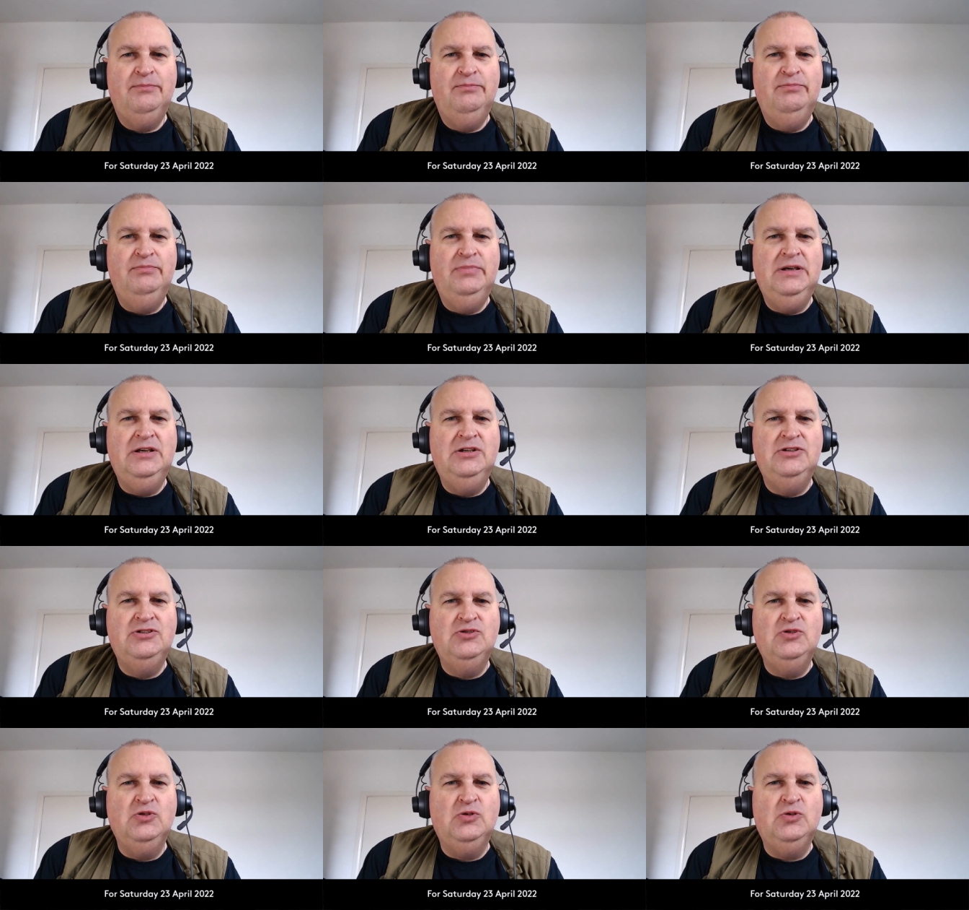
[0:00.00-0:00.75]
Big
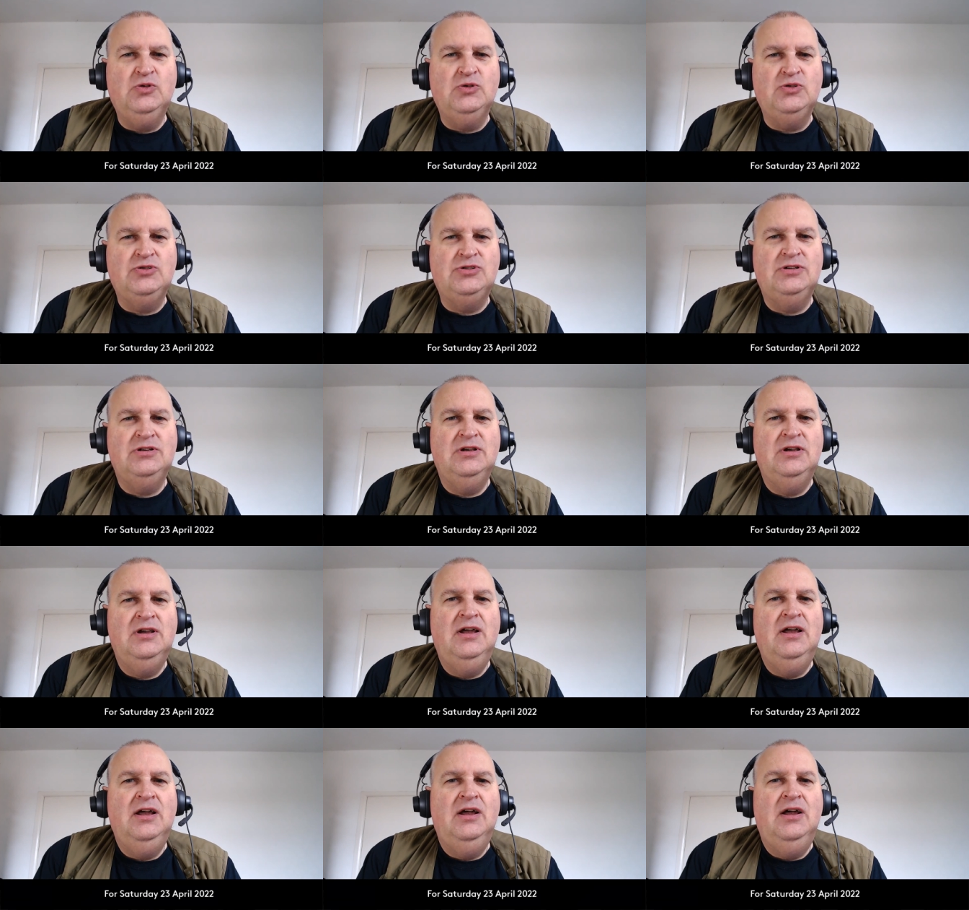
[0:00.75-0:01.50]
stores,
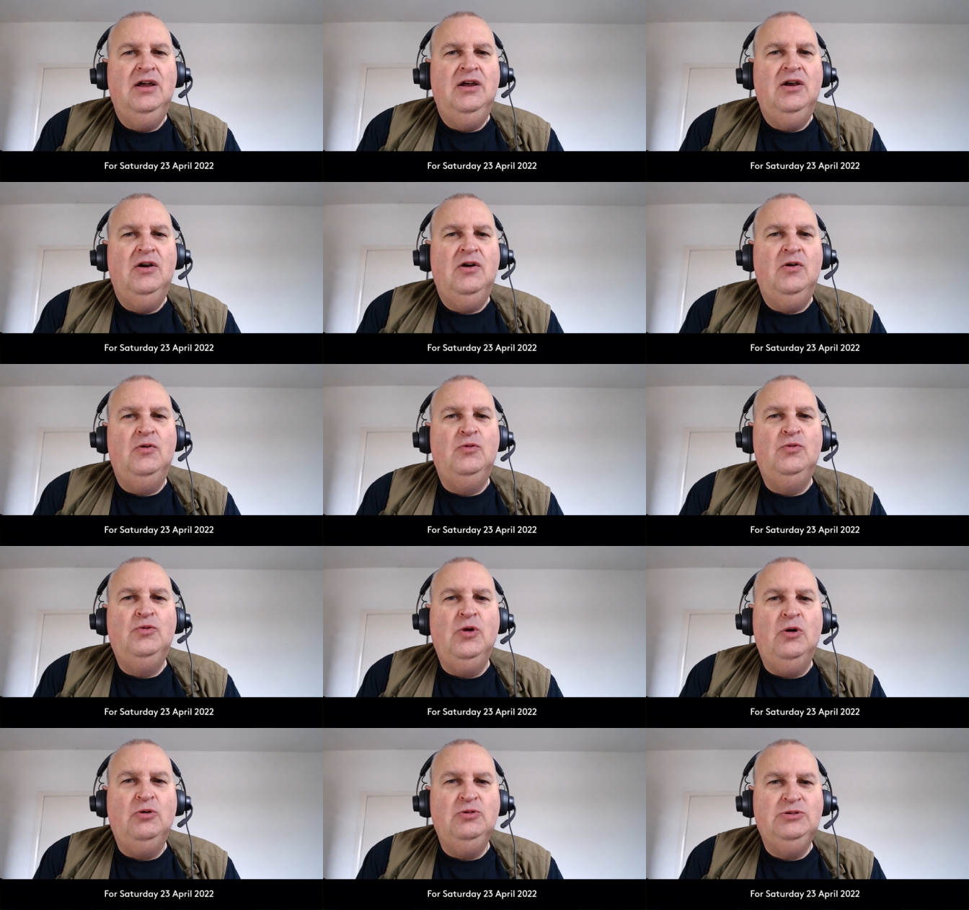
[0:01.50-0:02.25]

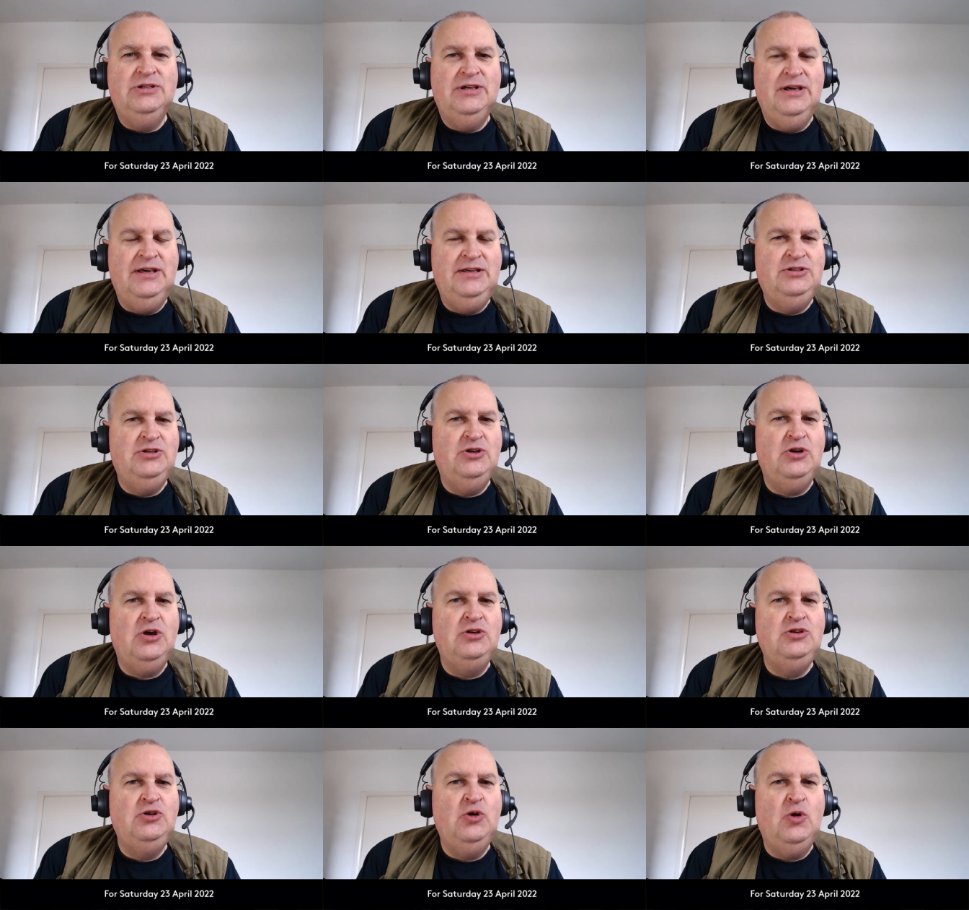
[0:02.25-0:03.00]
rotate
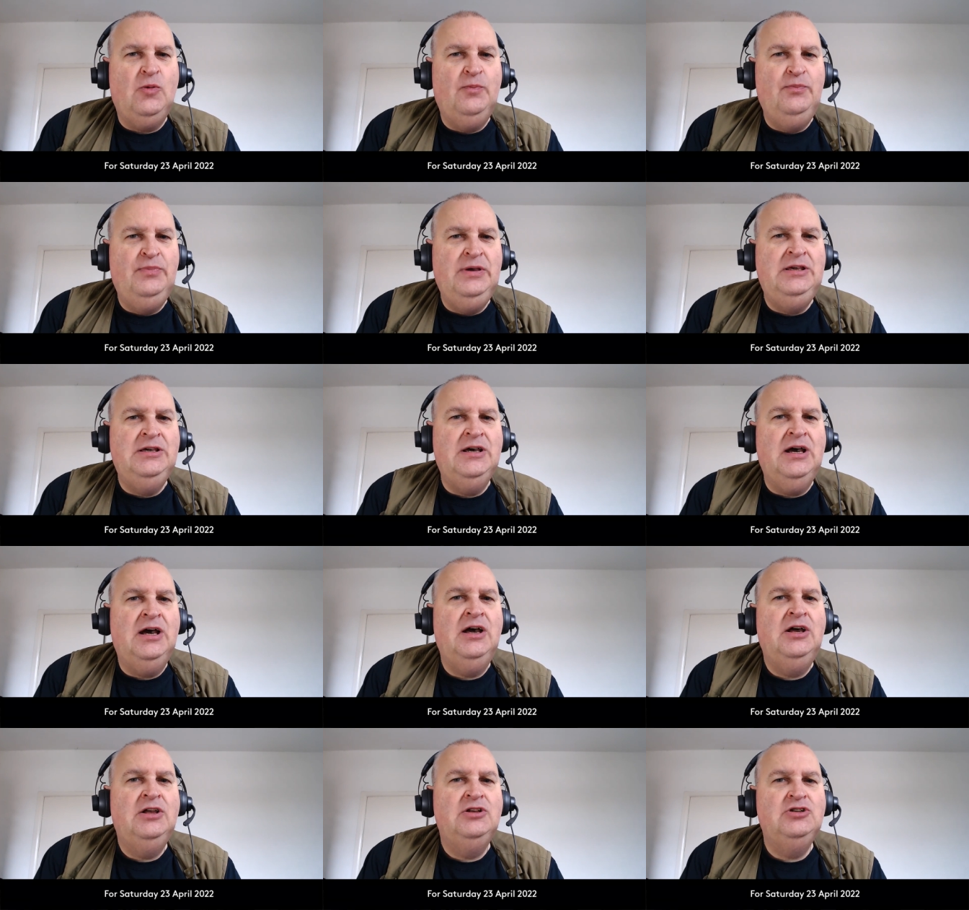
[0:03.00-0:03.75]
your
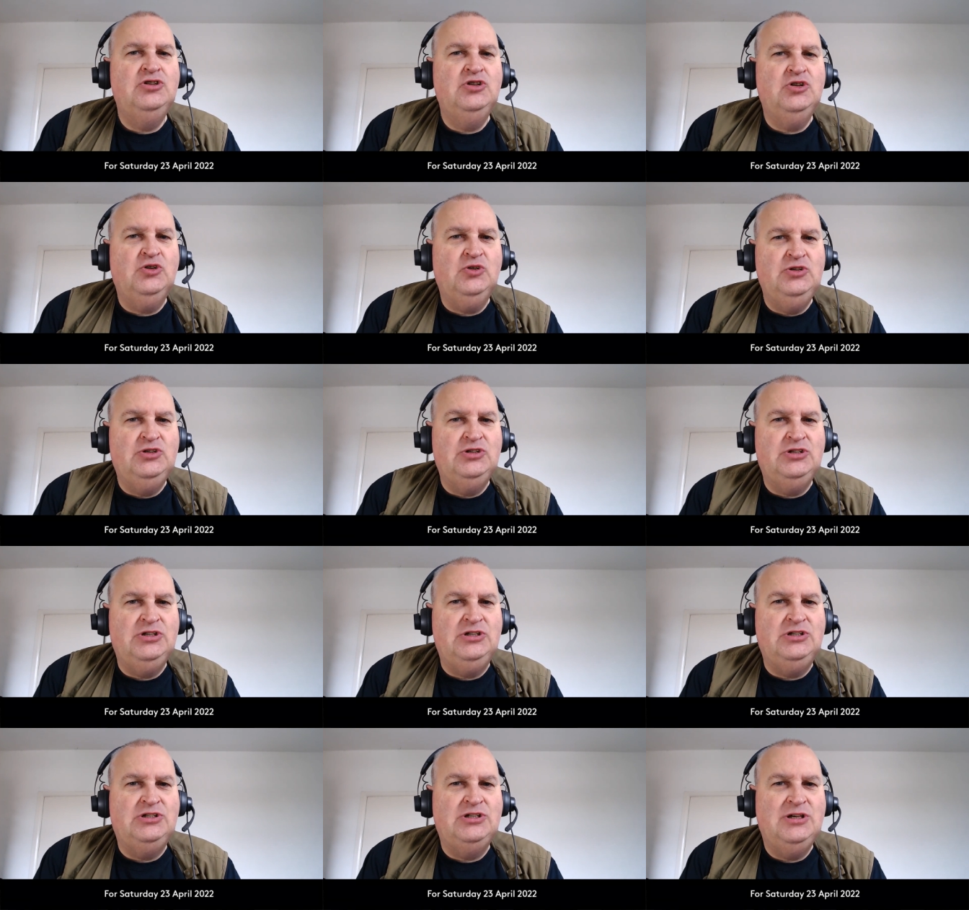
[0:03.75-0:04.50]
beer
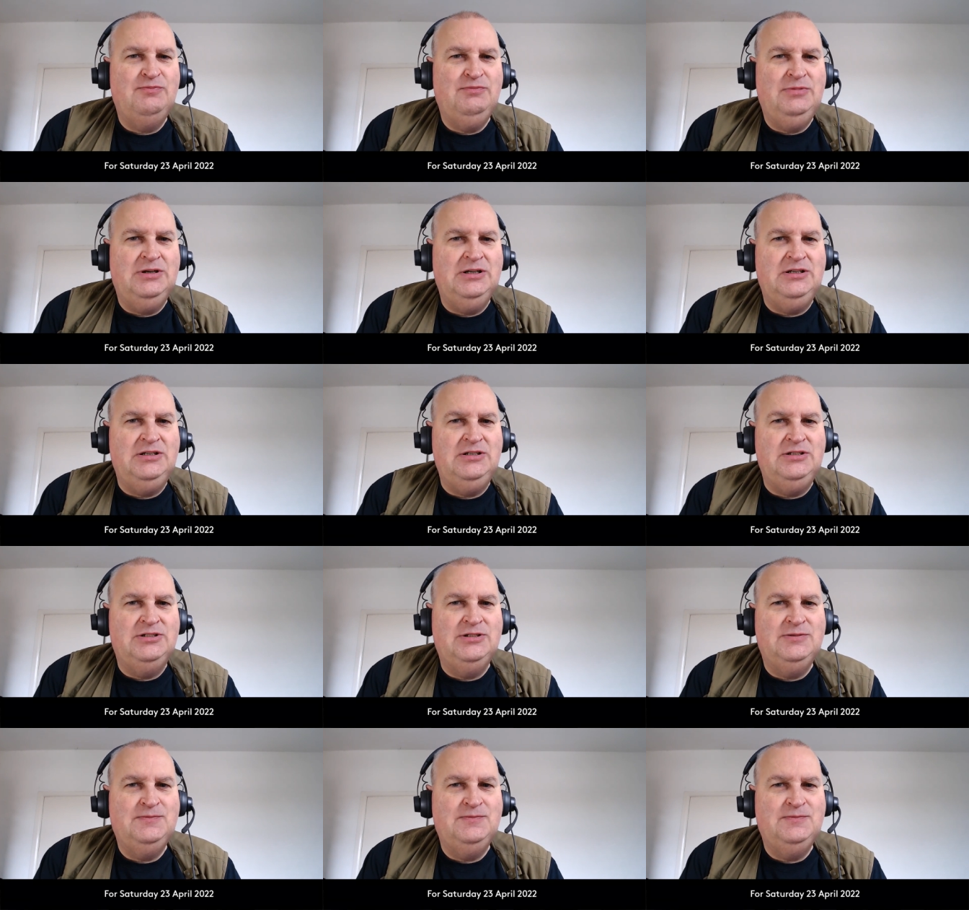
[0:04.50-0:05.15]
choices, please.